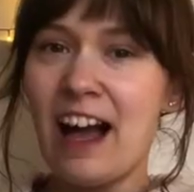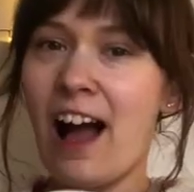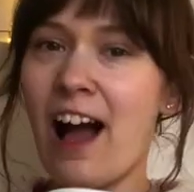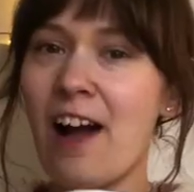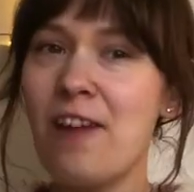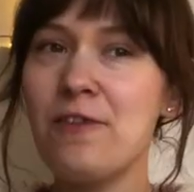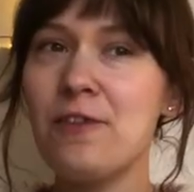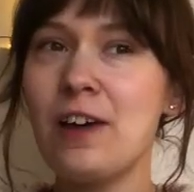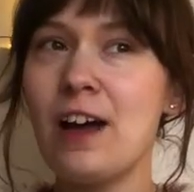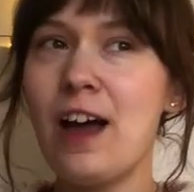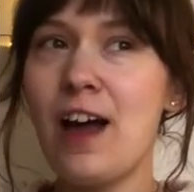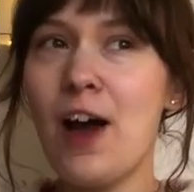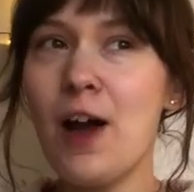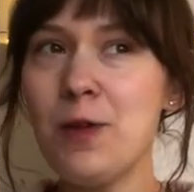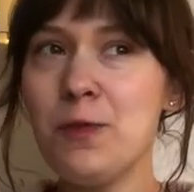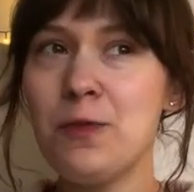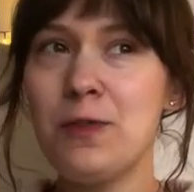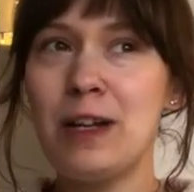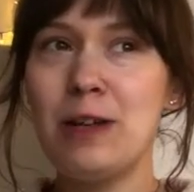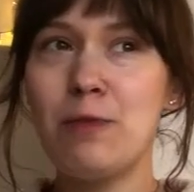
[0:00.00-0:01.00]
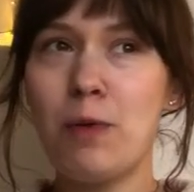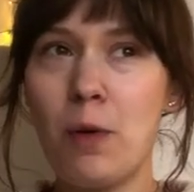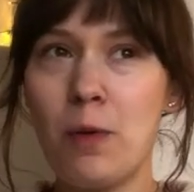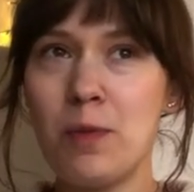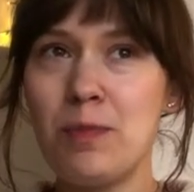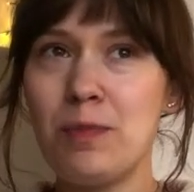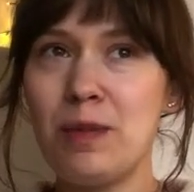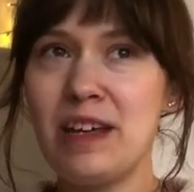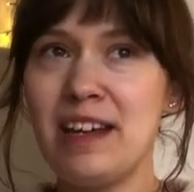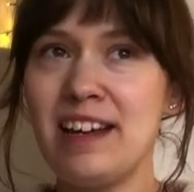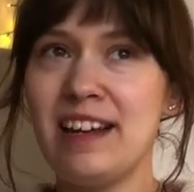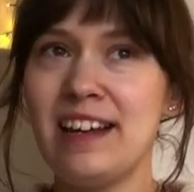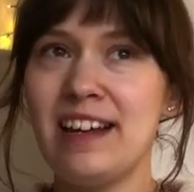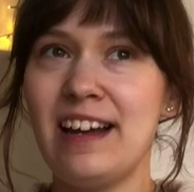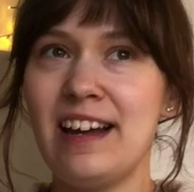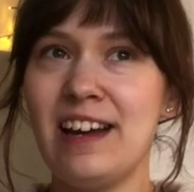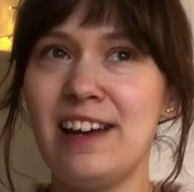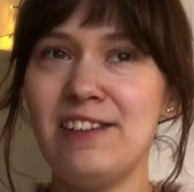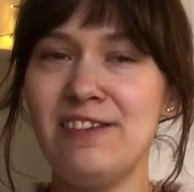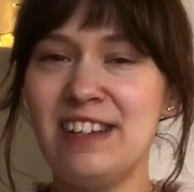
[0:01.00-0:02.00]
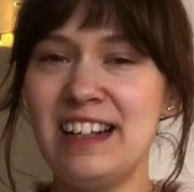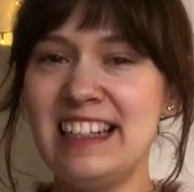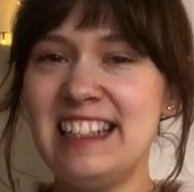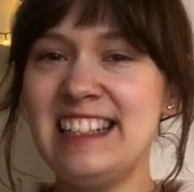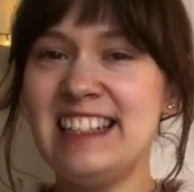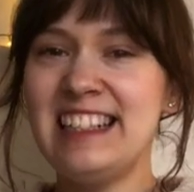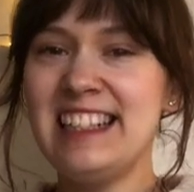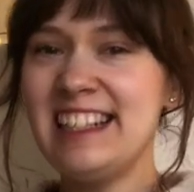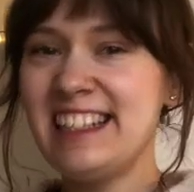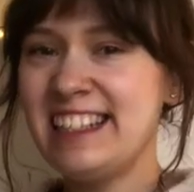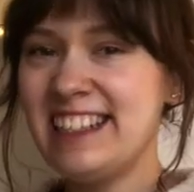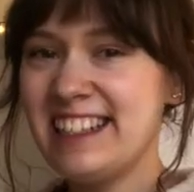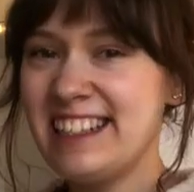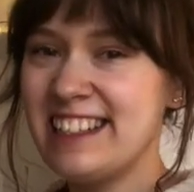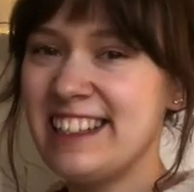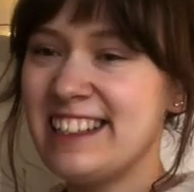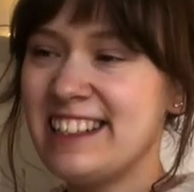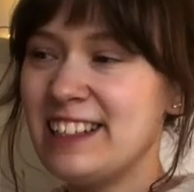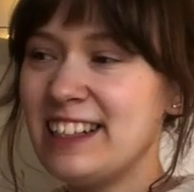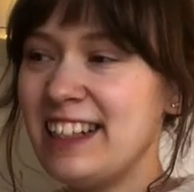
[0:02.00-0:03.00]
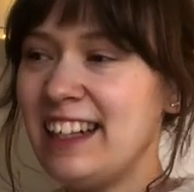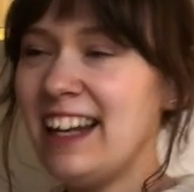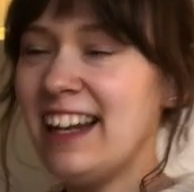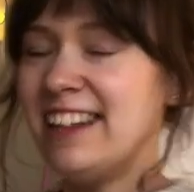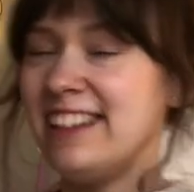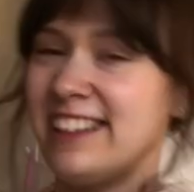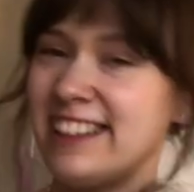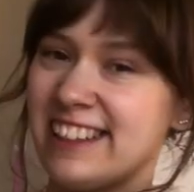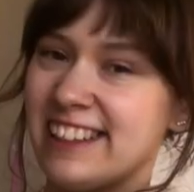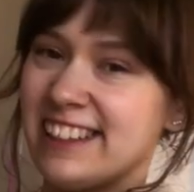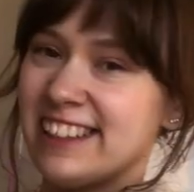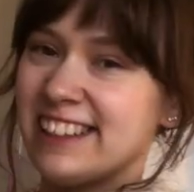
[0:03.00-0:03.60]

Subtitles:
Have hopefully what will be a really delicious lunch.